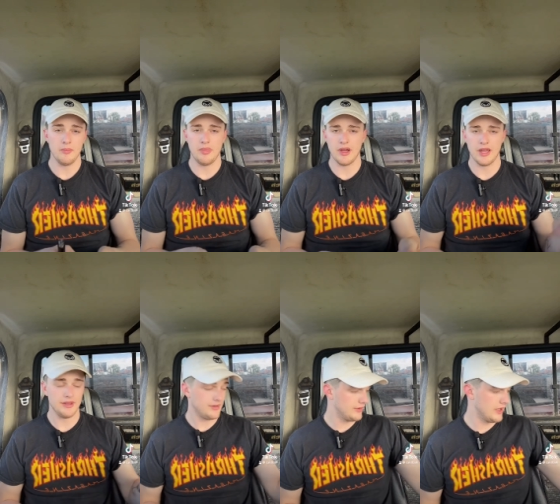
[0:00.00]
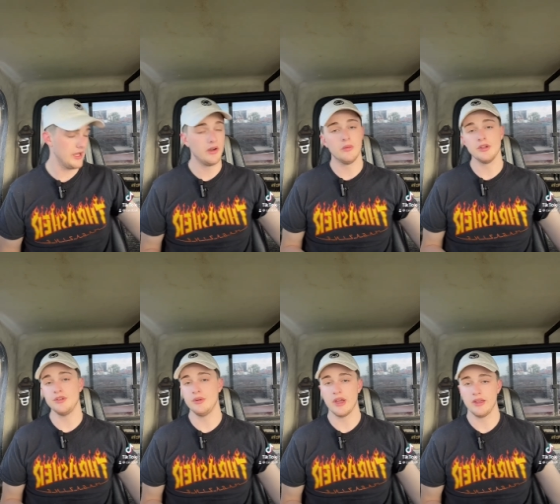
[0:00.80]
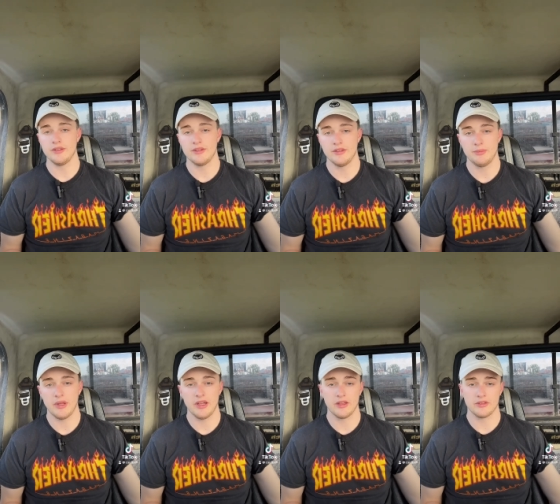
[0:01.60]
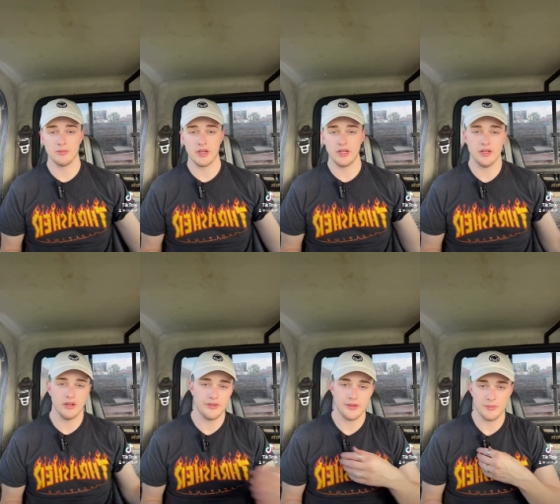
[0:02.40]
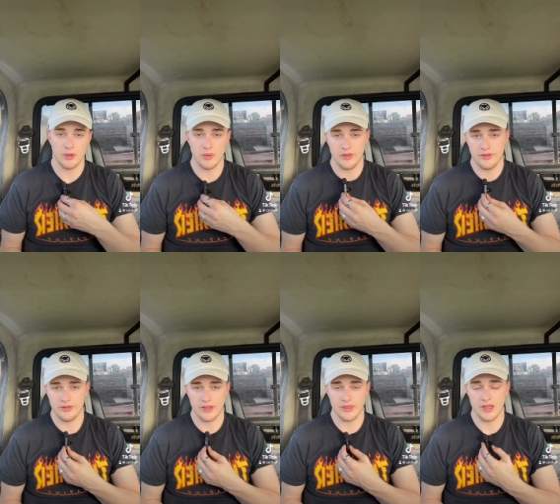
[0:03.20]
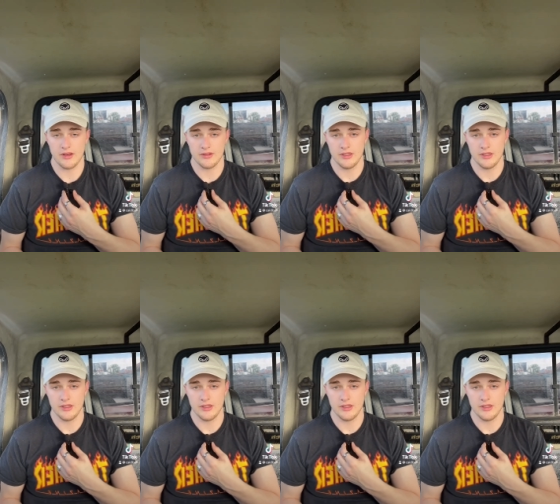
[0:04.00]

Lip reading: But I don't want you guys spending extra money on something worthless like that.